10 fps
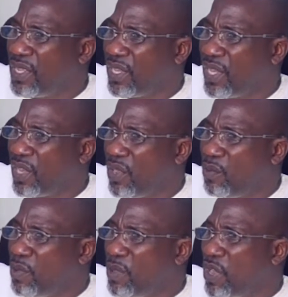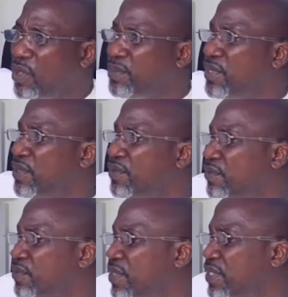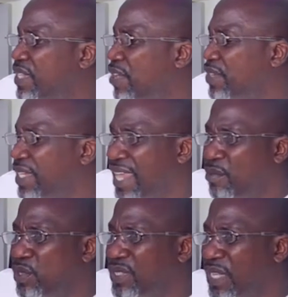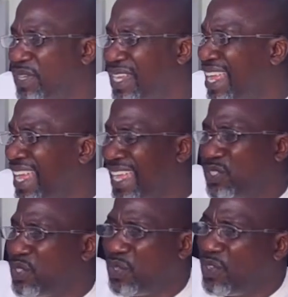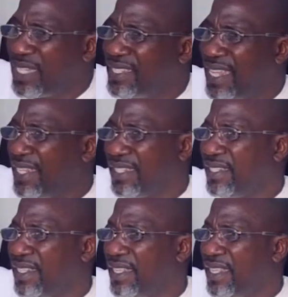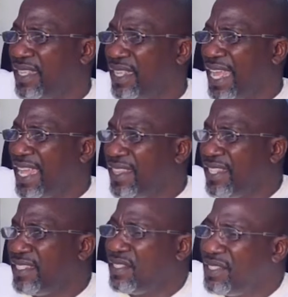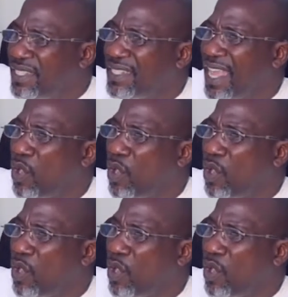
law, we wake up down the line, we use another? I just don't understand. And these are